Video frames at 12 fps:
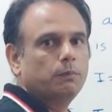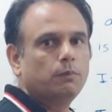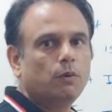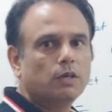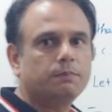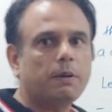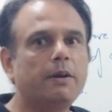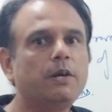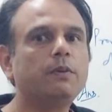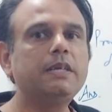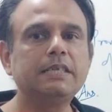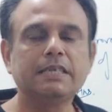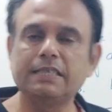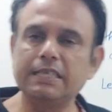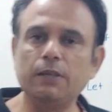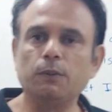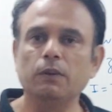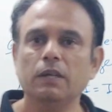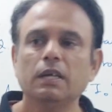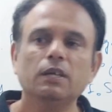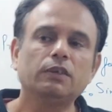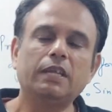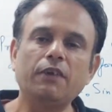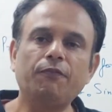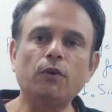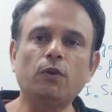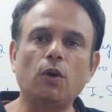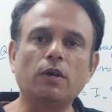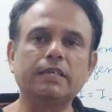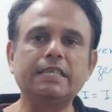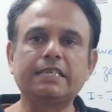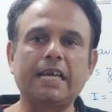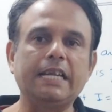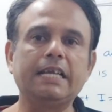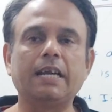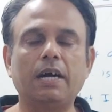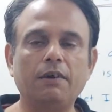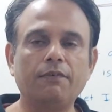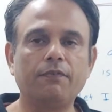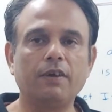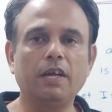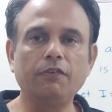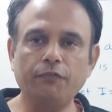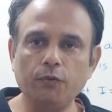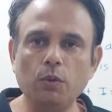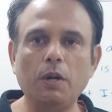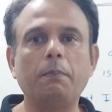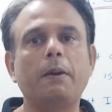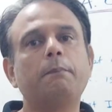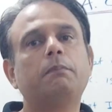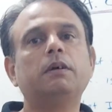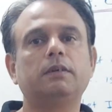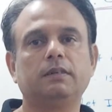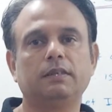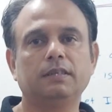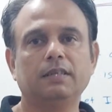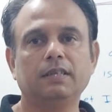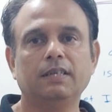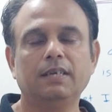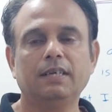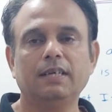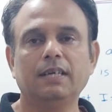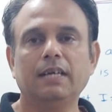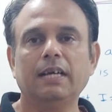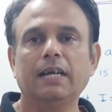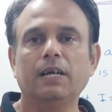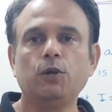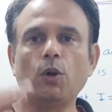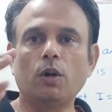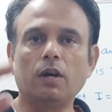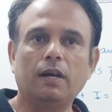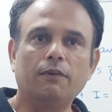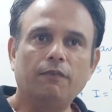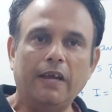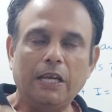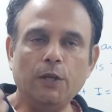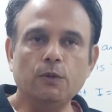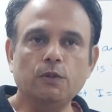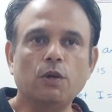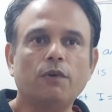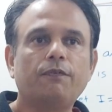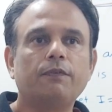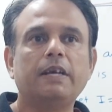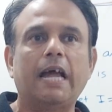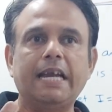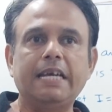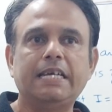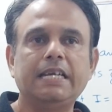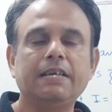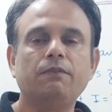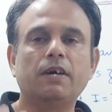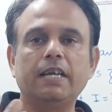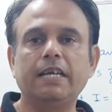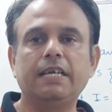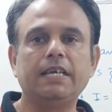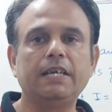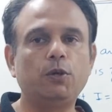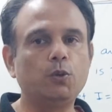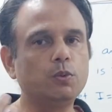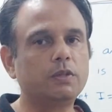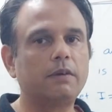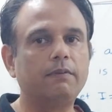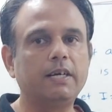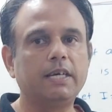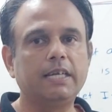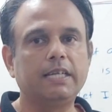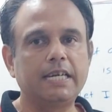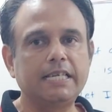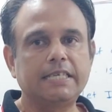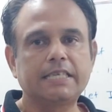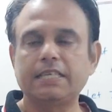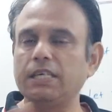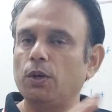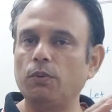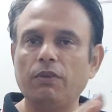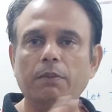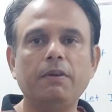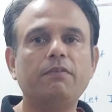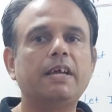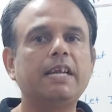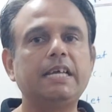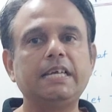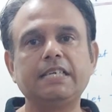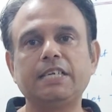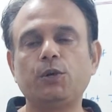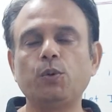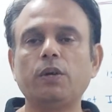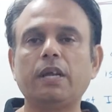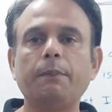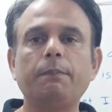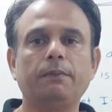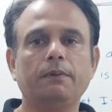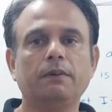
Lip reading: Cos pi by 2 is 0. So therefore cos and sine graph, if you remember your values of 90, 180, 270, 360 will be very easy to keep